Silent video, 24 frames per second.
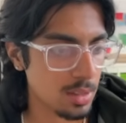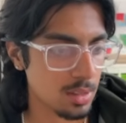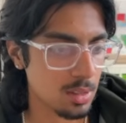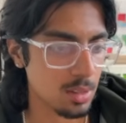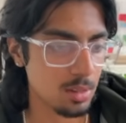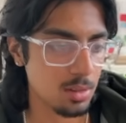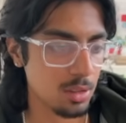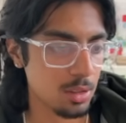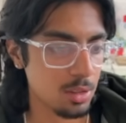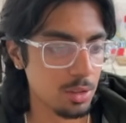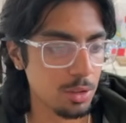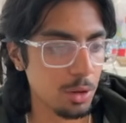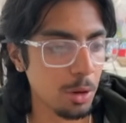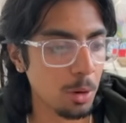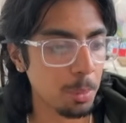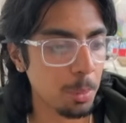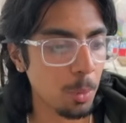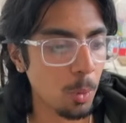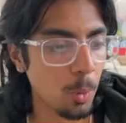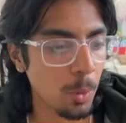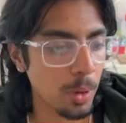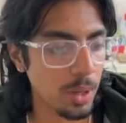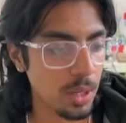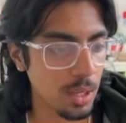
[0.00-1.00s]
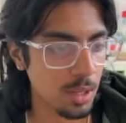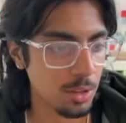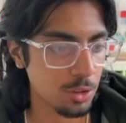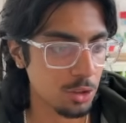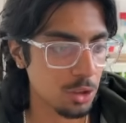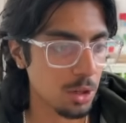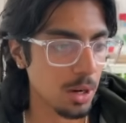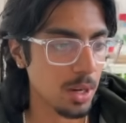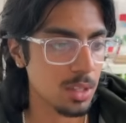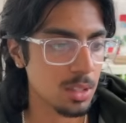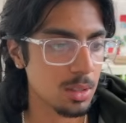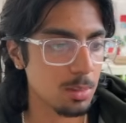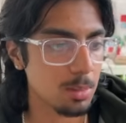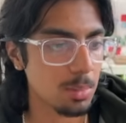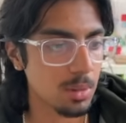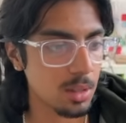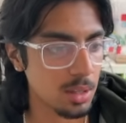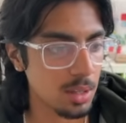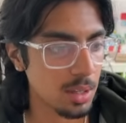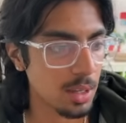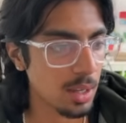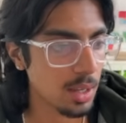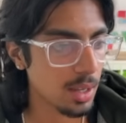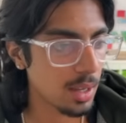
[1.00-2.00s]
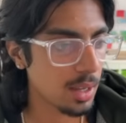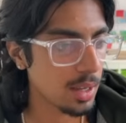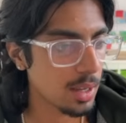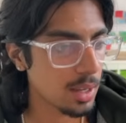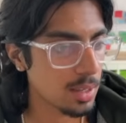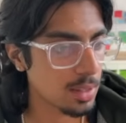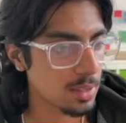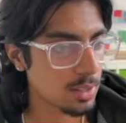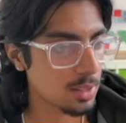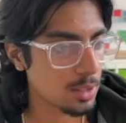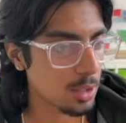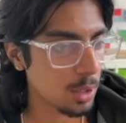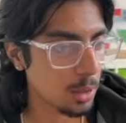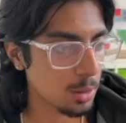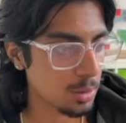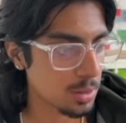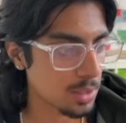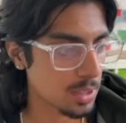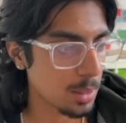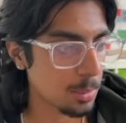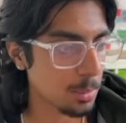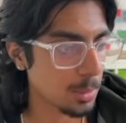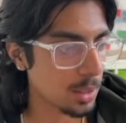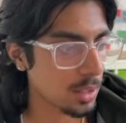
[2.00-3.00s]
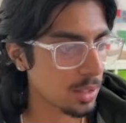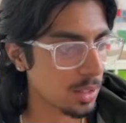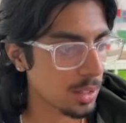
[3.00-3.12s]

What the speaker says: There's just no point in trying to be so similar.